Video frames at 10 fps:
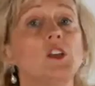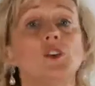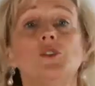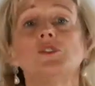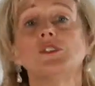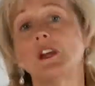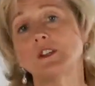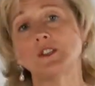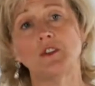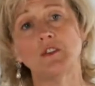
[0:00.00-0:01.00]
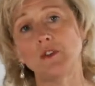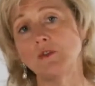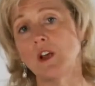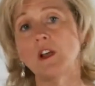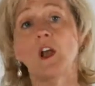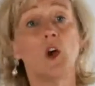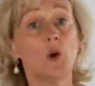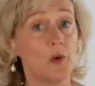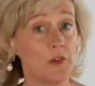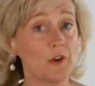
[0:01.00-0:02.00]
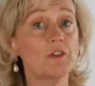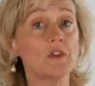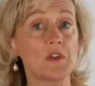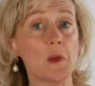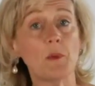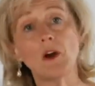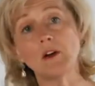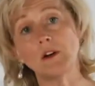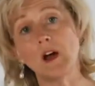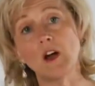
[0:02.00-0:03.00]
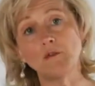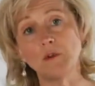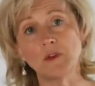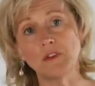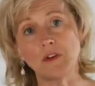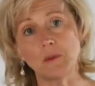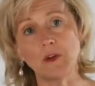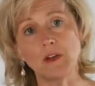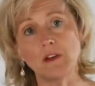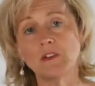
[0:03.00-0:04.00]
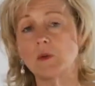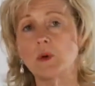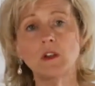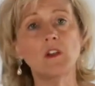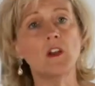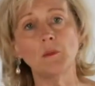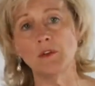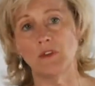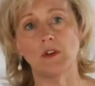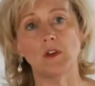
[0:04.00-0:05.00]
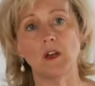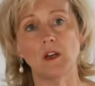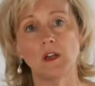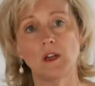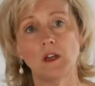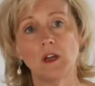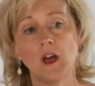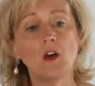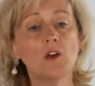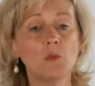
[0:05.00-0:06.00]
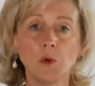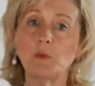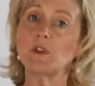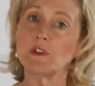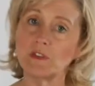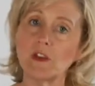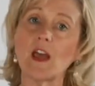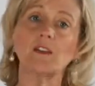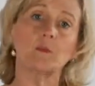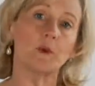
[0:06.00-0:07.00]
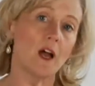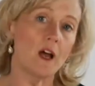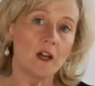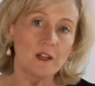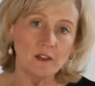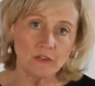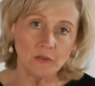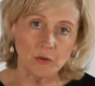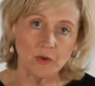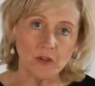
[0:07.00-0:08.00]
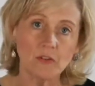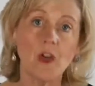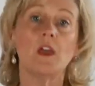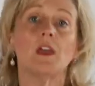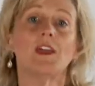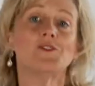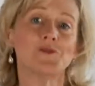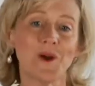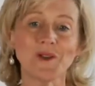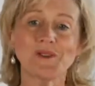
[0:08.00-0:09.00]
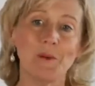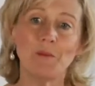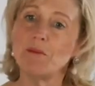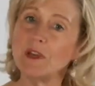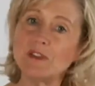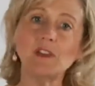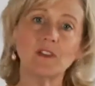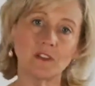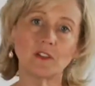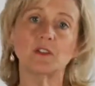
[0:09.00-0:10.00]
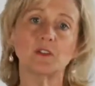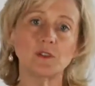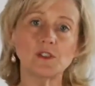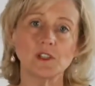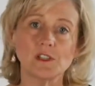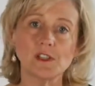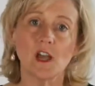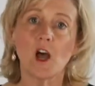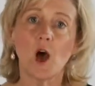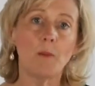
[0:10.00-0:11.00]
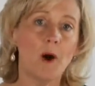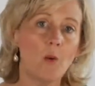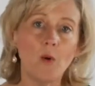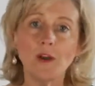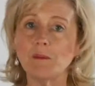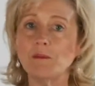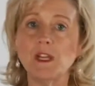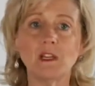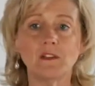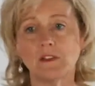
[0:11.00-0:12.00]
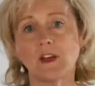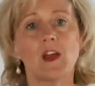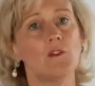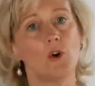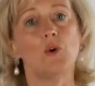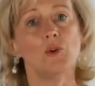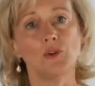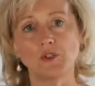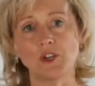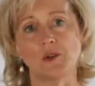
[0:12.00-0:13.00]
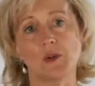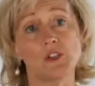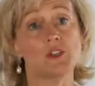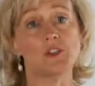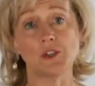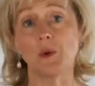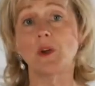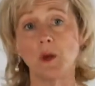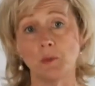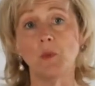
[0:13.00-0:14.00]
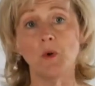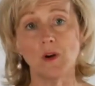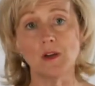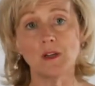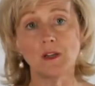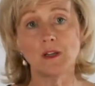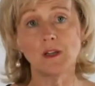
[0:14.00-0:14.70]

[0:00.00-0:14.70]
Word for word: a huge national survey with our survey partner, I four C P, to say, what do the numbers look like? How can we put the stats behind the stories and draw some business conclusions about what it means to have a whole new generation showing up at work?